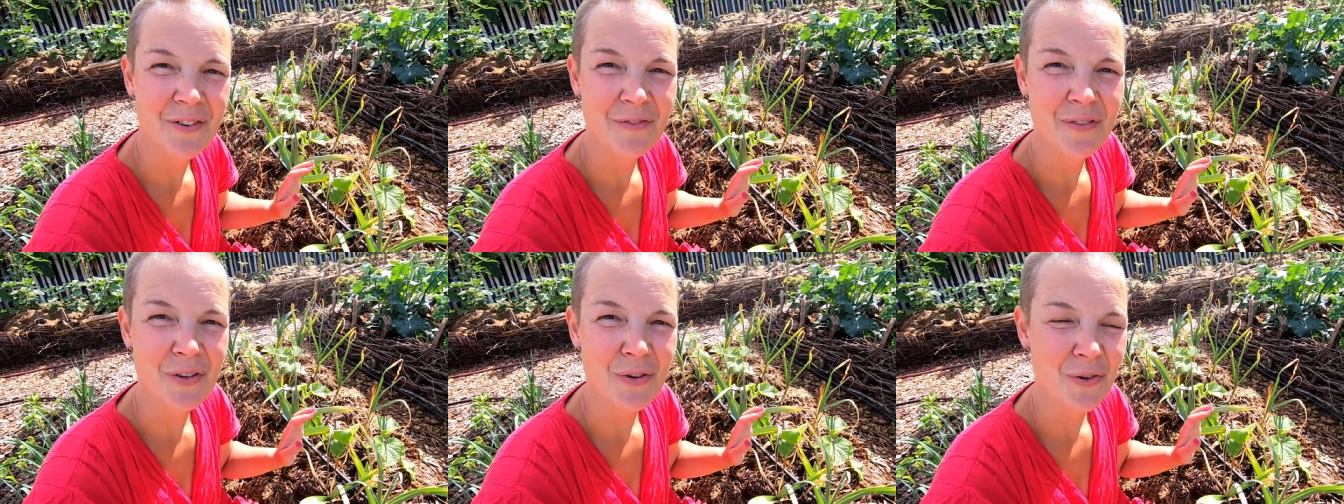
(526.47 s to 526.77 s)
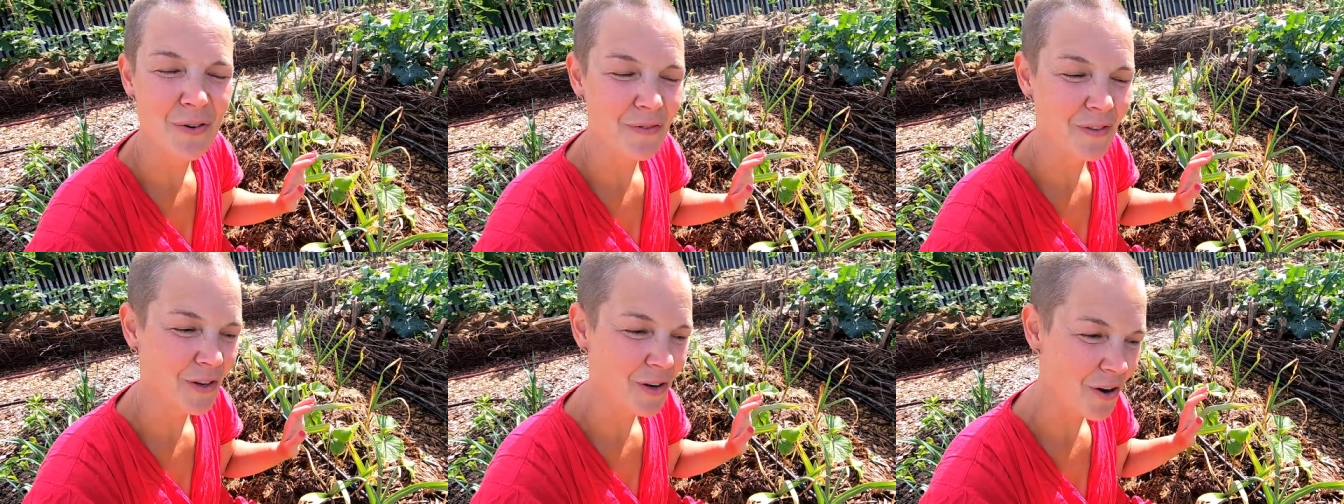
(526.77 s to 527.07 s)
a
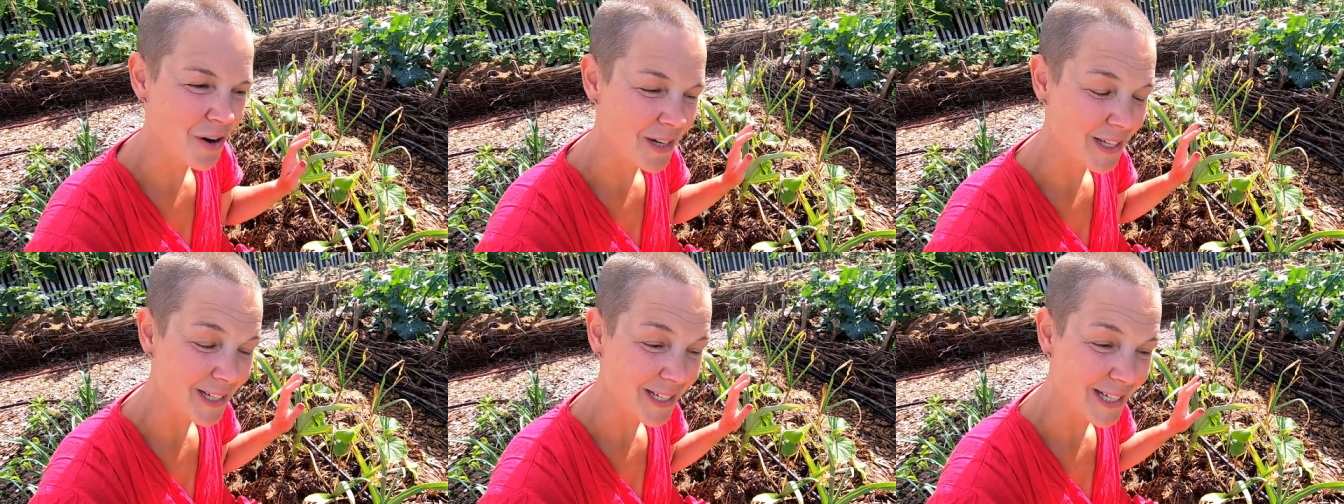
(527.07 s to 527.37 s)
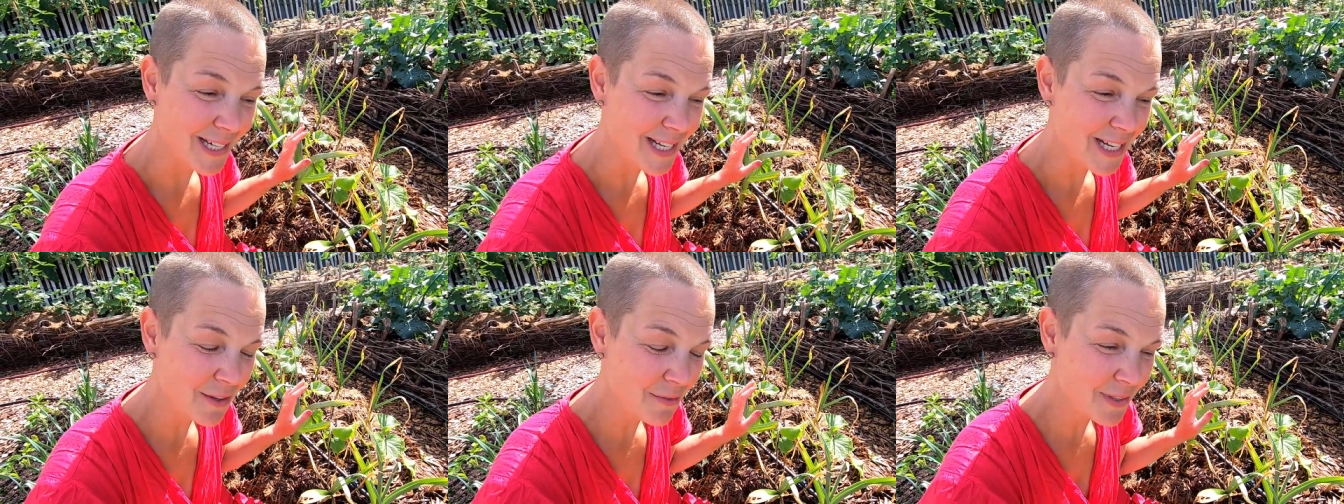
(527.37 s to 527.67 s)
few of the garlic
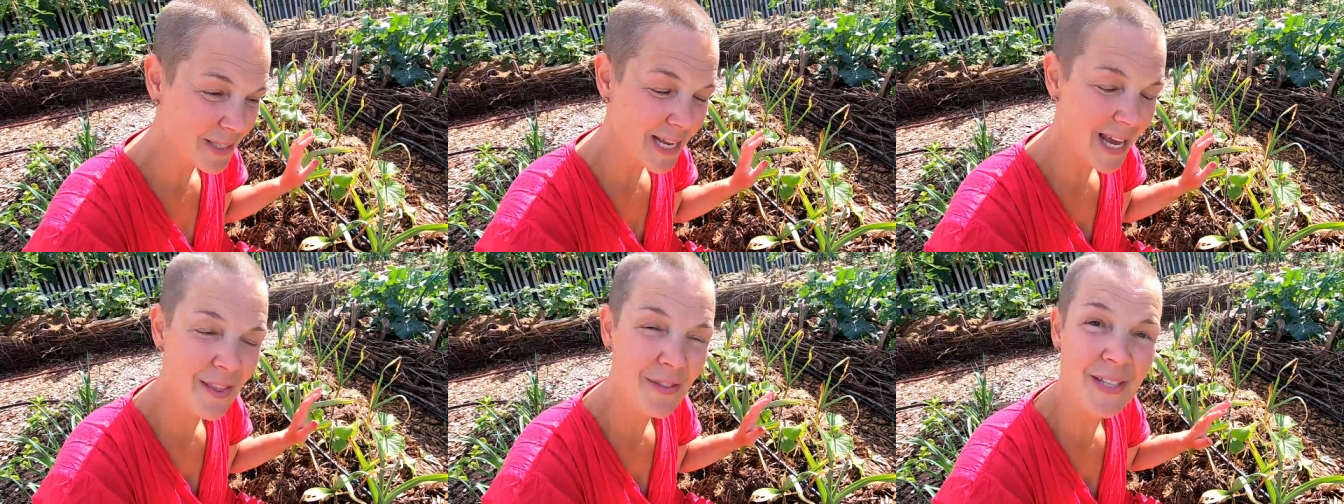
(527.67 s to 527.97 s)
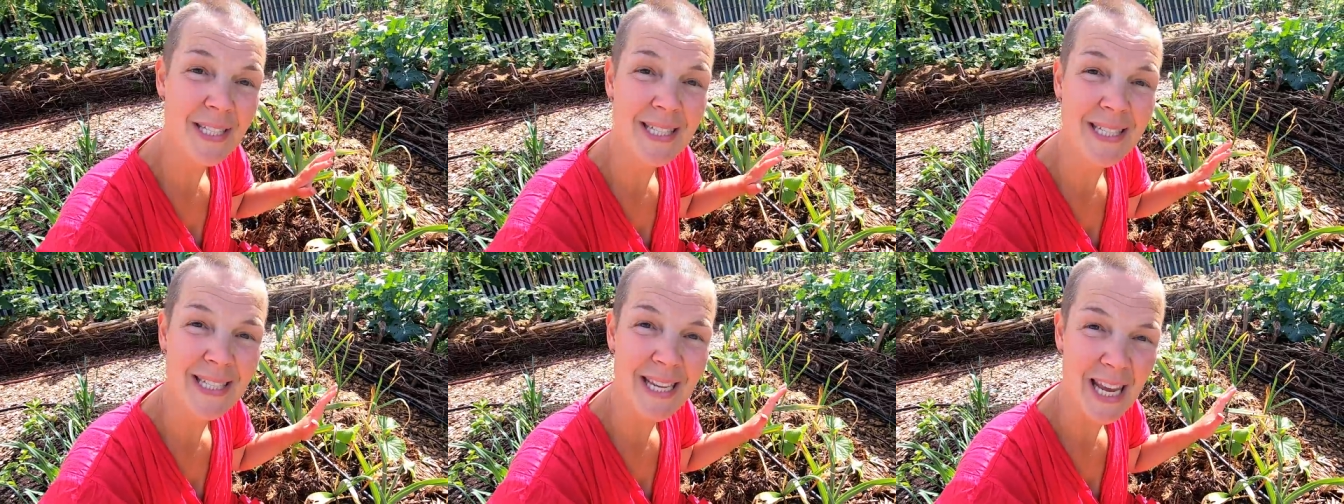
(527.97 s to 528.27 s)
leaves
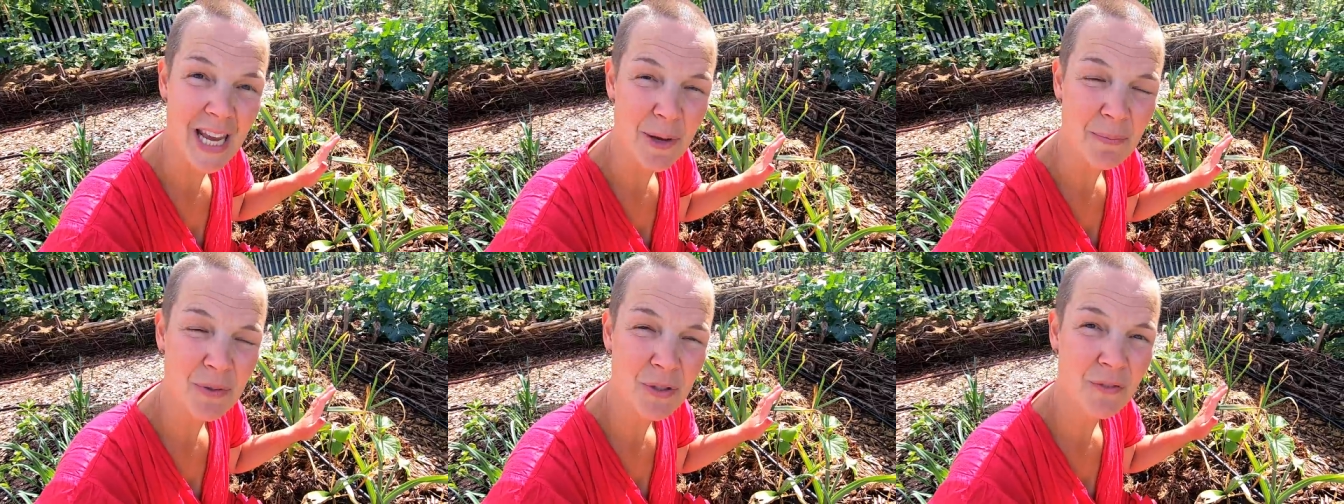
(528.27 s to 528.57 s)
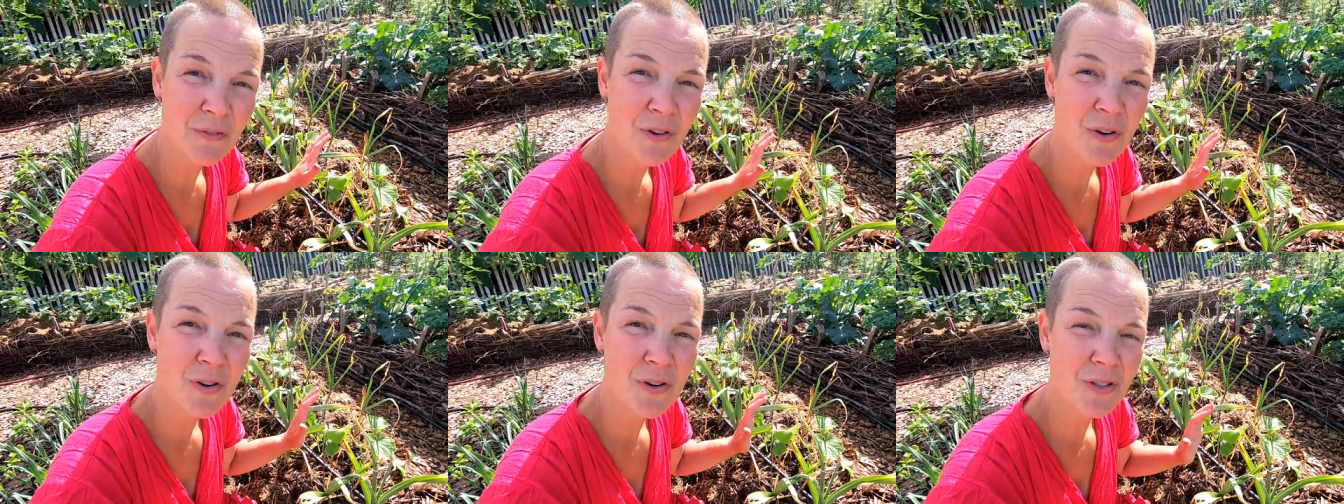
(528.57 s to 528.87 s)
and the
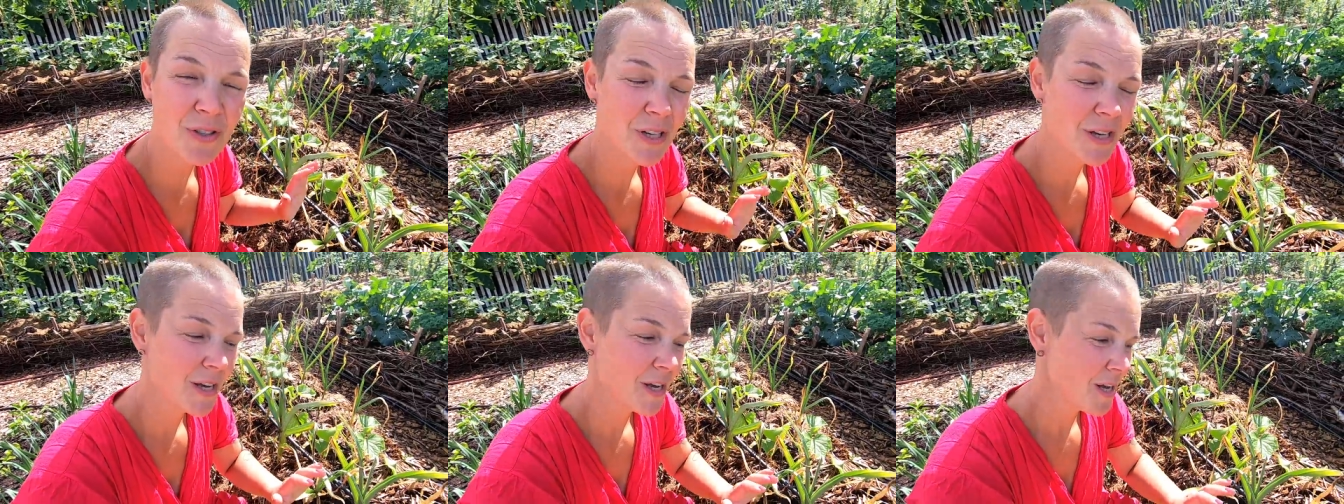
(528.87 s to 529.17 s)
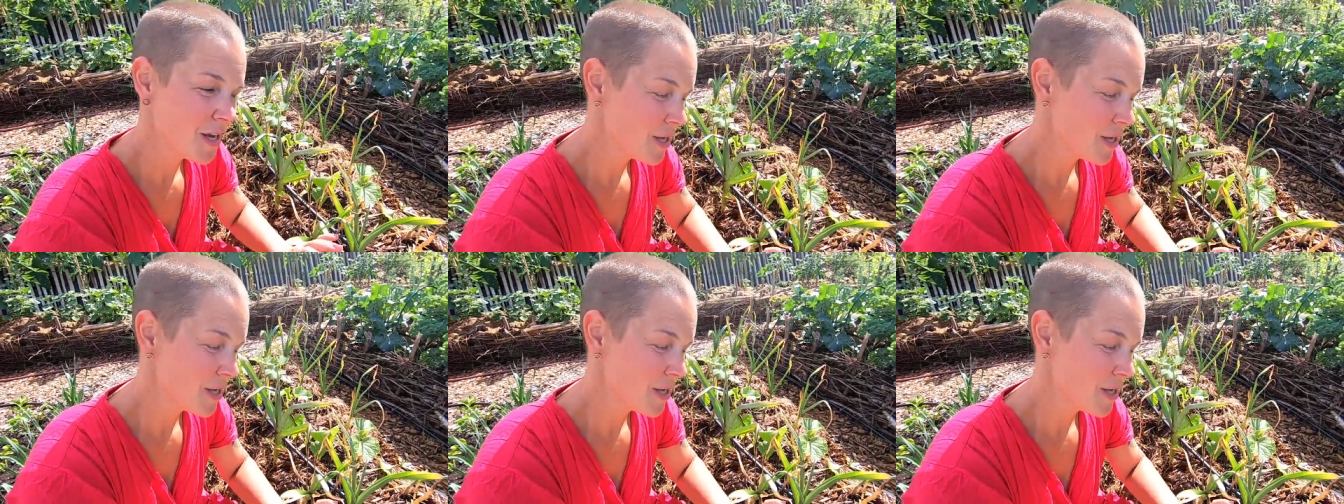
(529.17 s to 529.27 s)
scapes, of course.